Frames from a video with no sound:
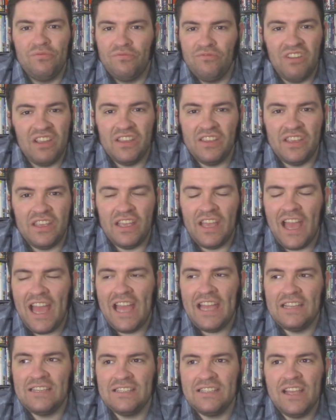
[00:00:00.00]
really,
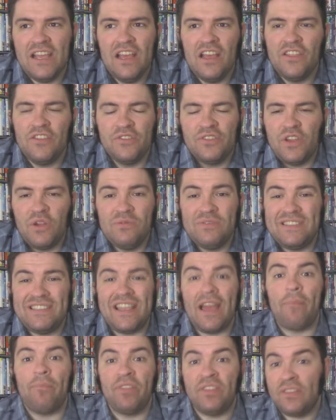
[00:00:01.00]
and there's no
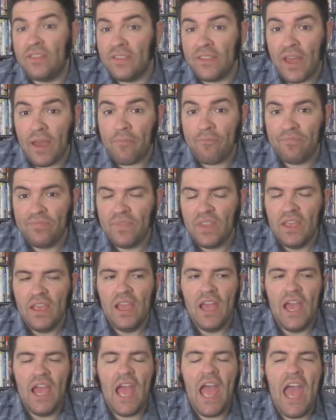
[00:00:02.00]
depth to them.
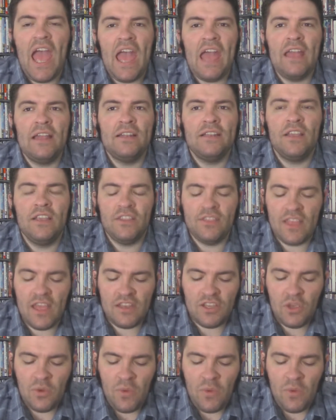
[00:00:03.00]
And then you